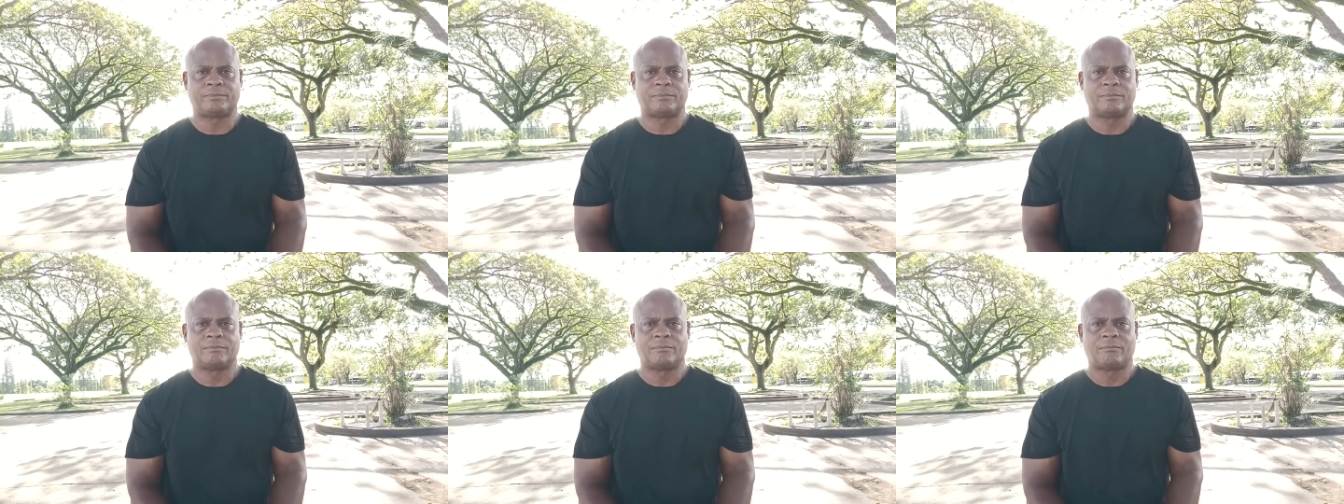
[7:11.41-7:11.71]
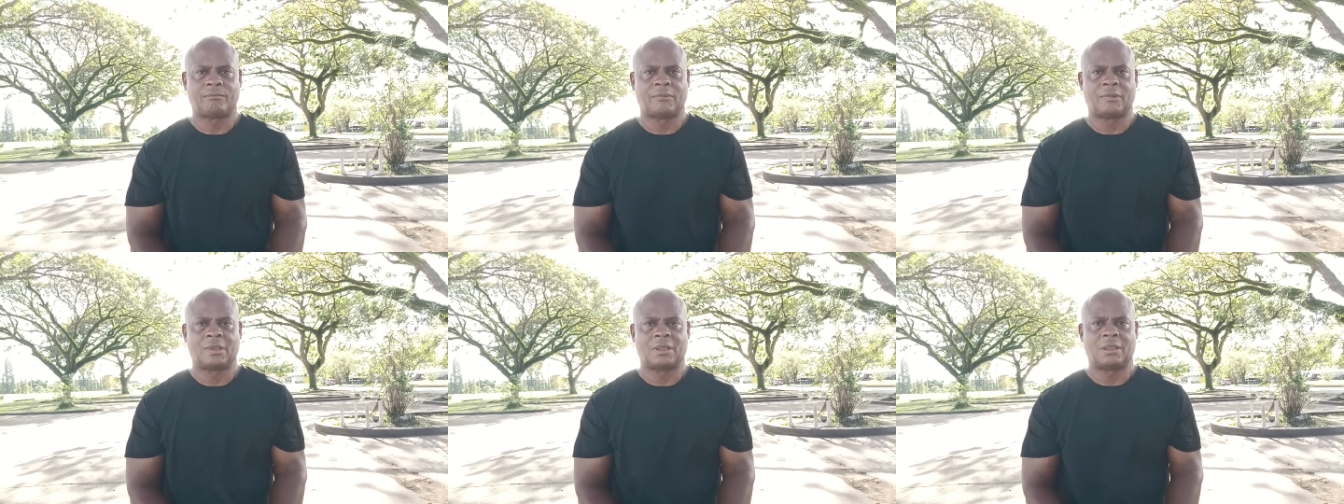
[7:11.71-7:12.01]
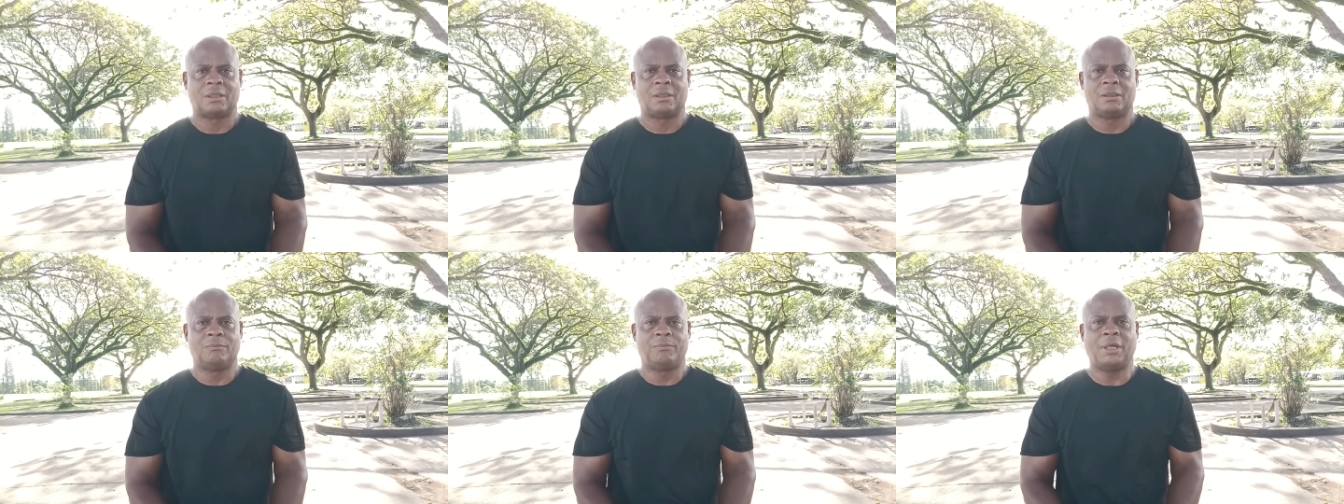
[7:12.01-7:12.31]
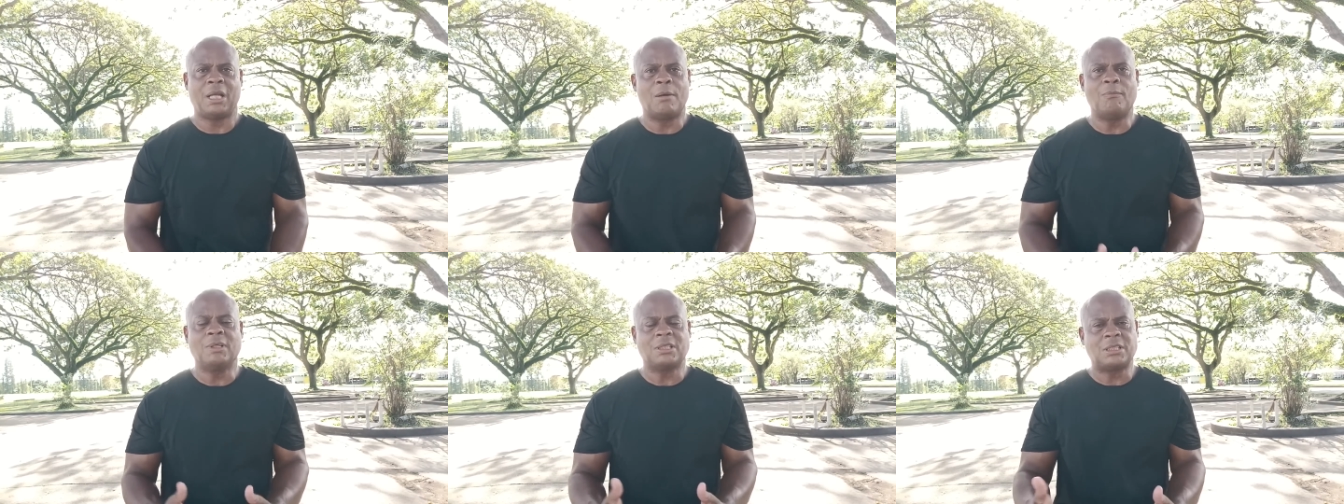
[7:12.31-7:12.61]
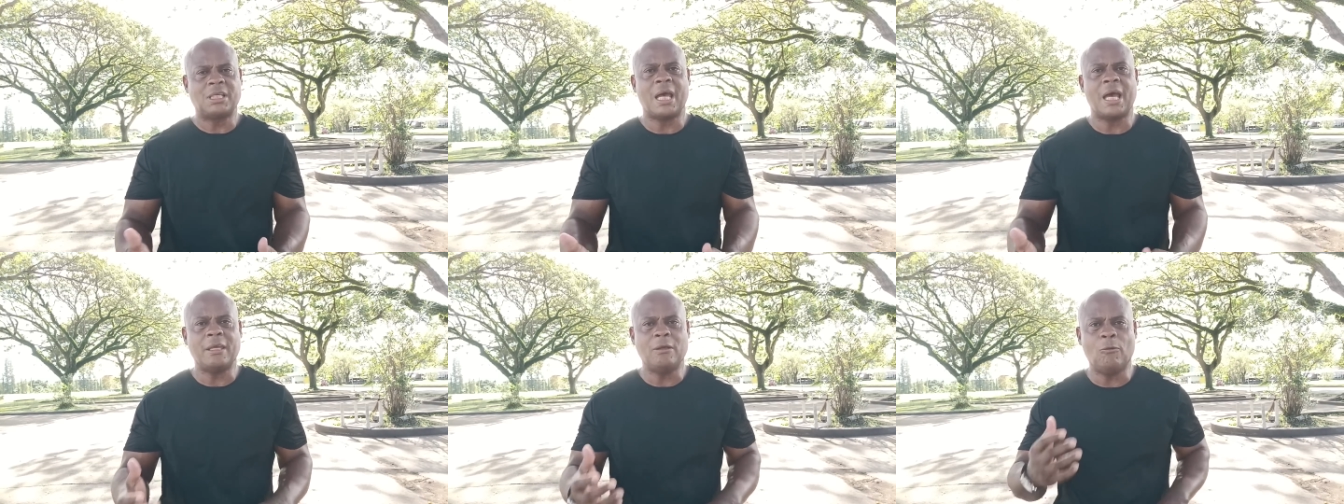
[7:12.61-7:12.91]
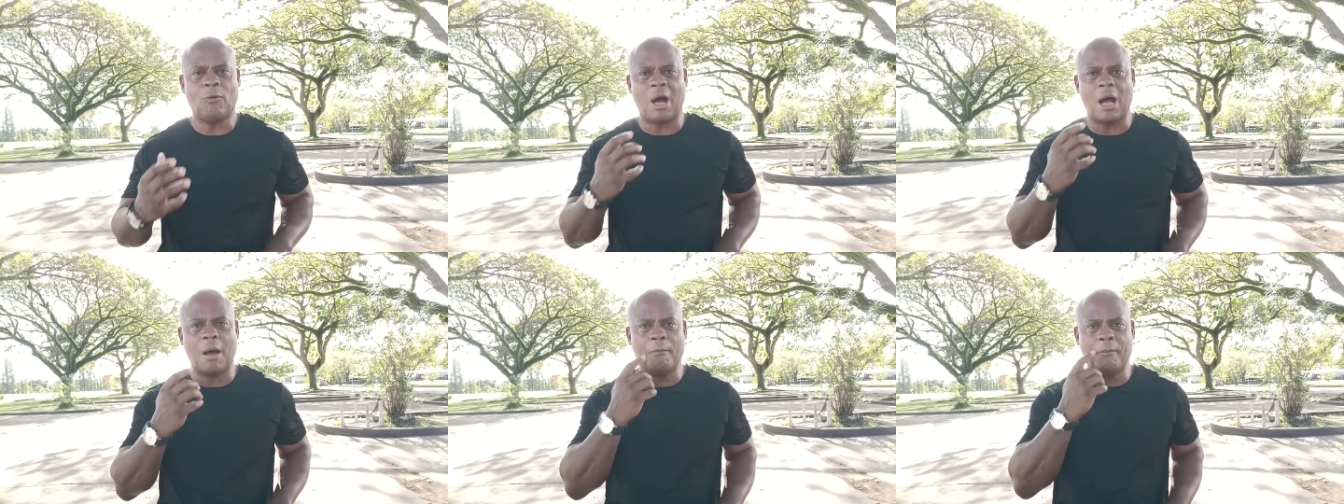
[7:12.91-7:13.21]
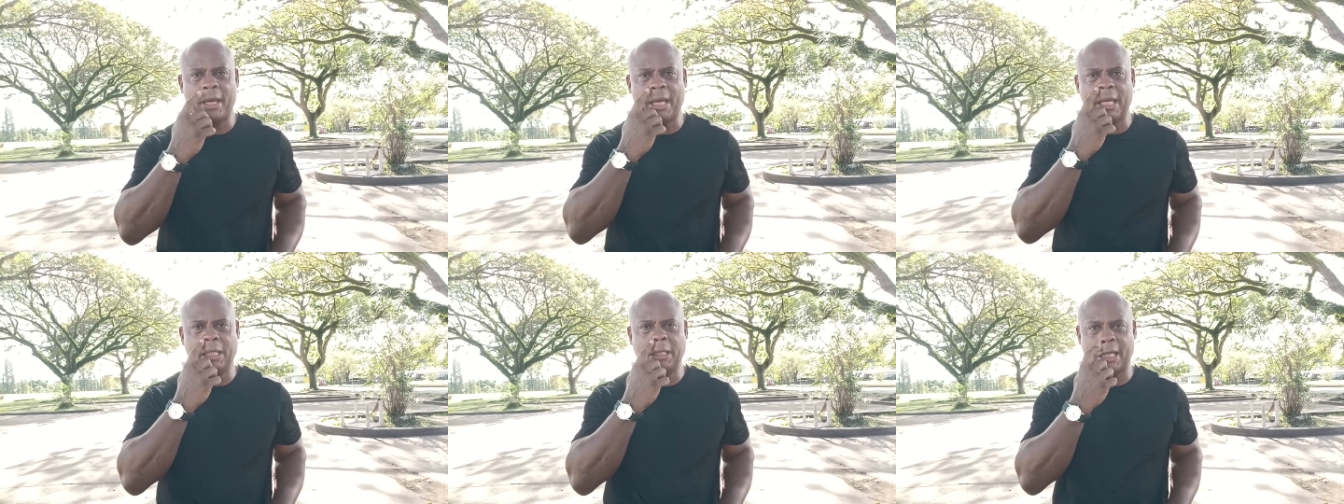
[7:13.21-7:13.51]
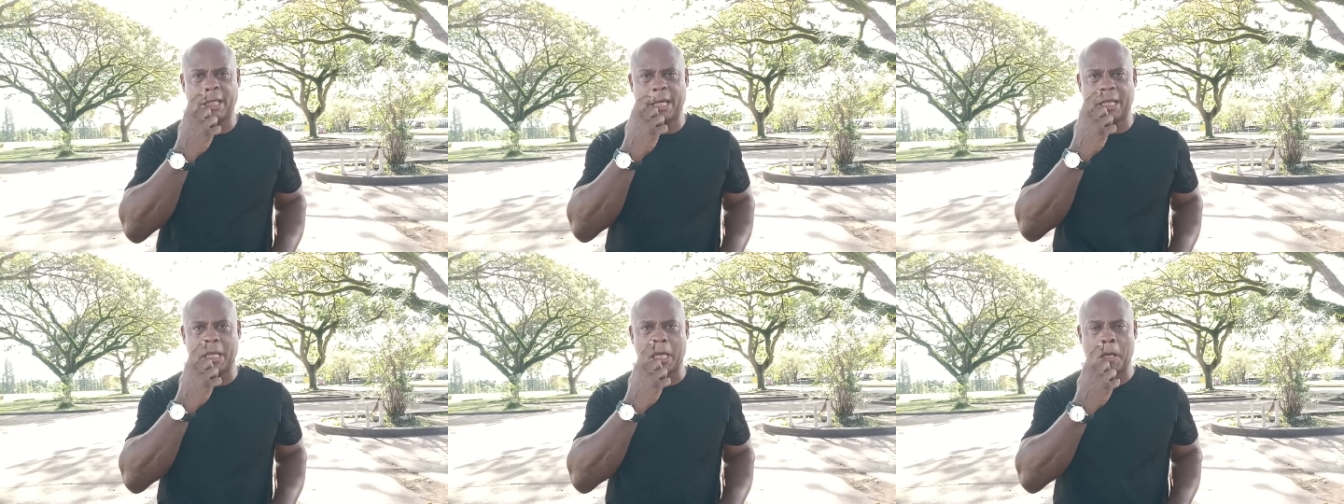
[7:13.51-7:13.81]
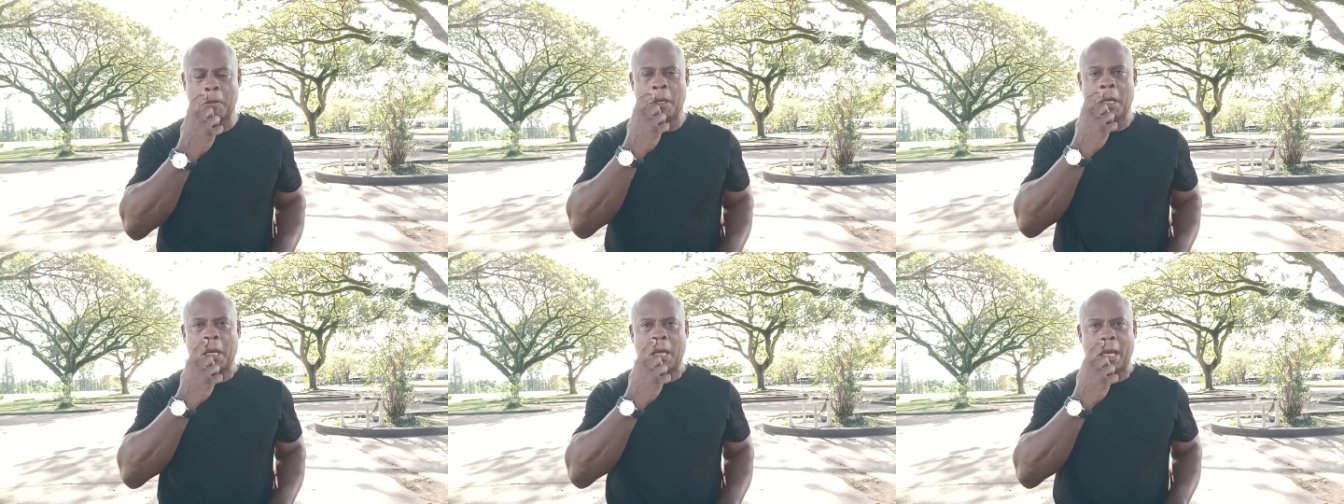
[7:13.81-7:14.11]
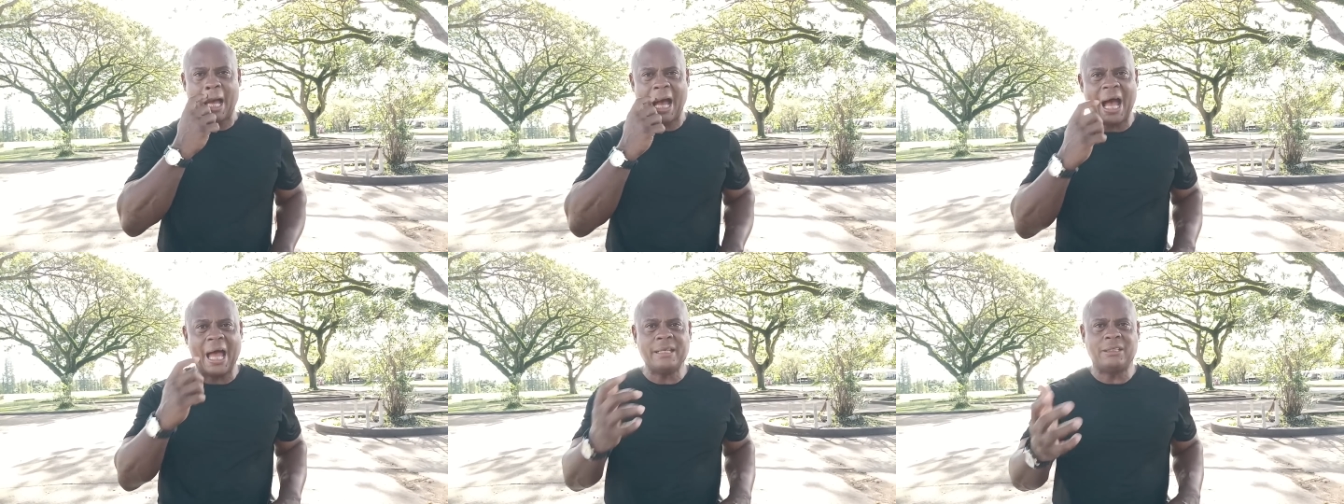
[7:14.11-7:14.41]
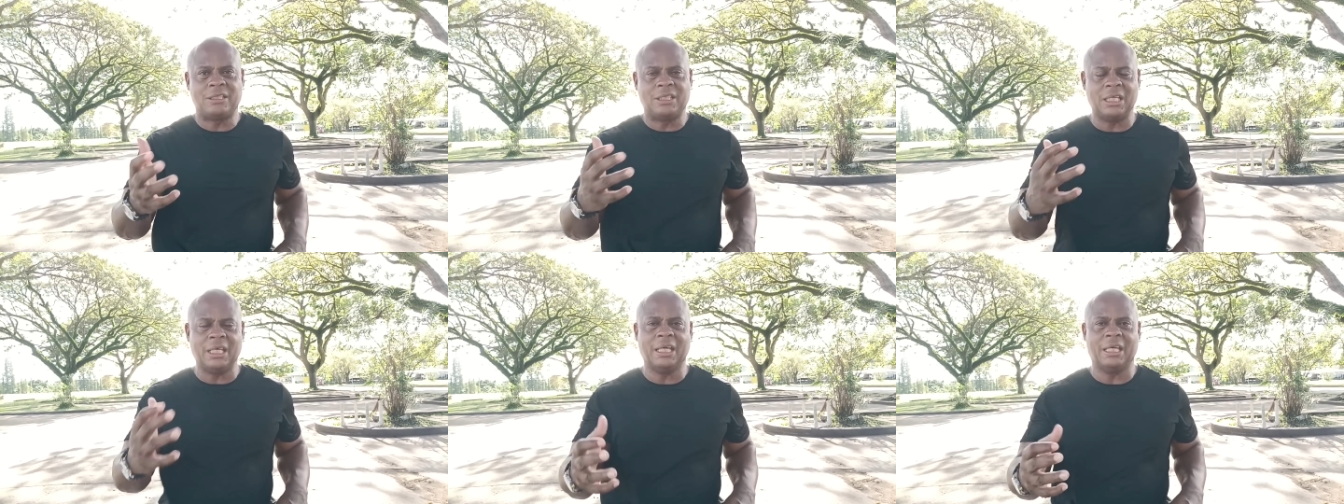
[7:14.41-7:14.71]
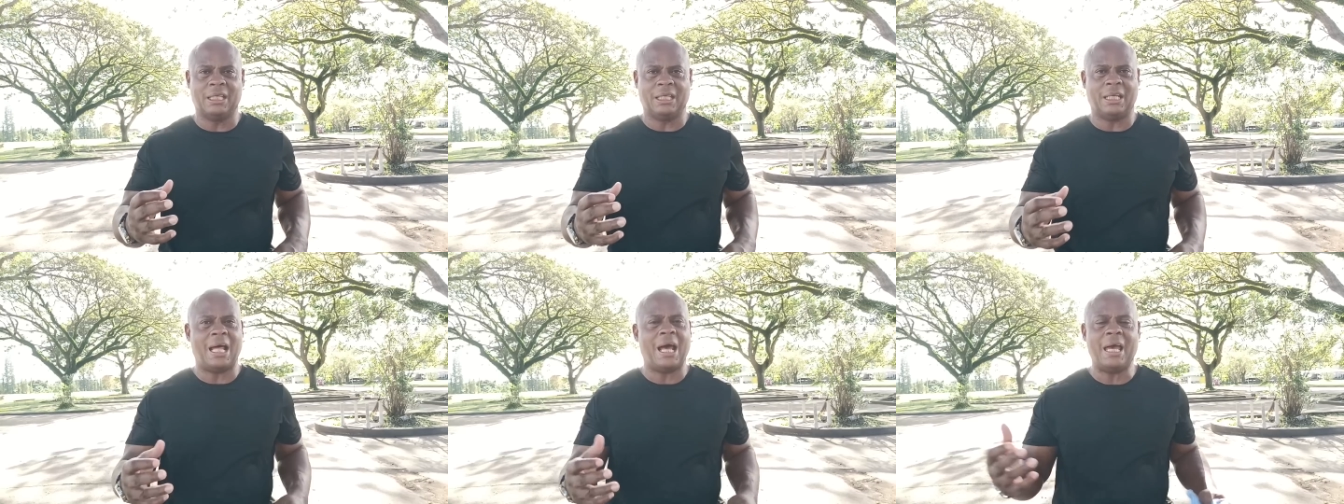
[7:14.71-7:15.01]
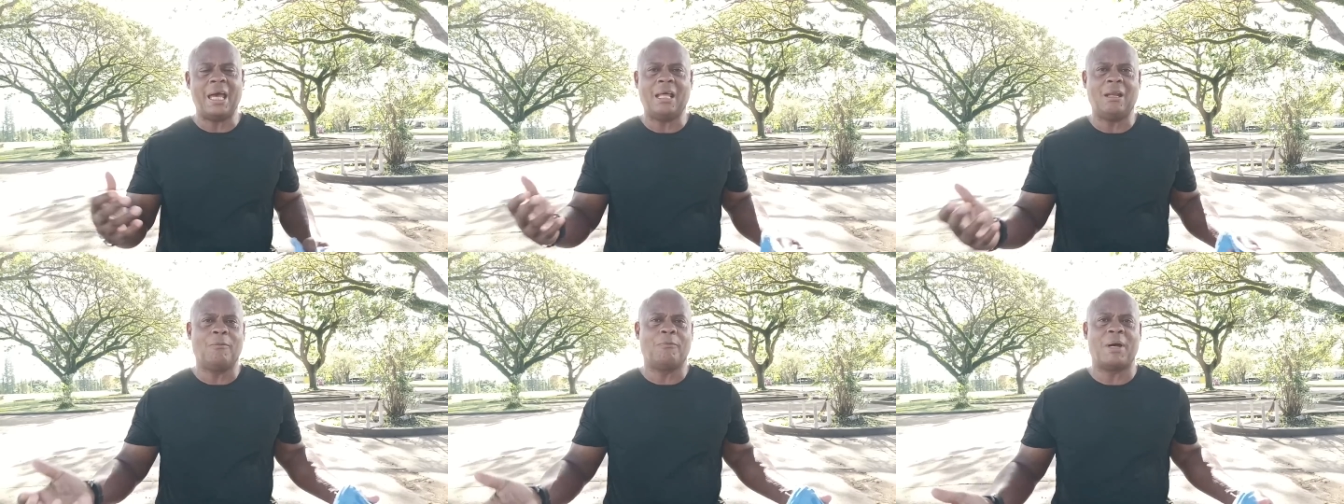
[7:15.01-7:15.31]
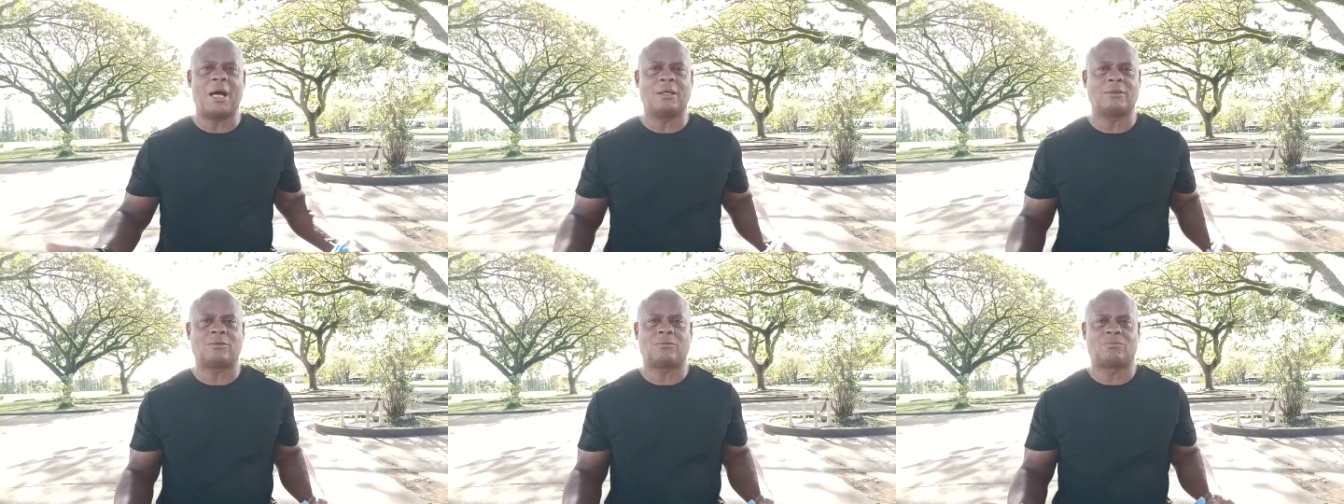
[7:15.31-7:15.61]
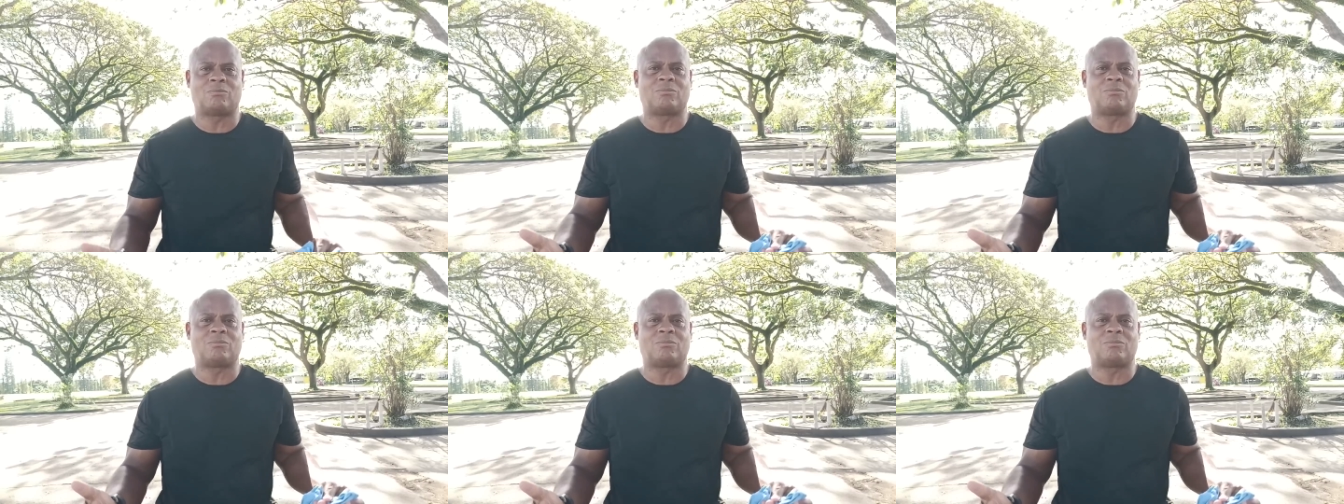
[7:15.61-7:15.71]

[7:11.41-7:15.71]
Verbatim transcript: But I'm going to tell you why I made that up. I did it. I had about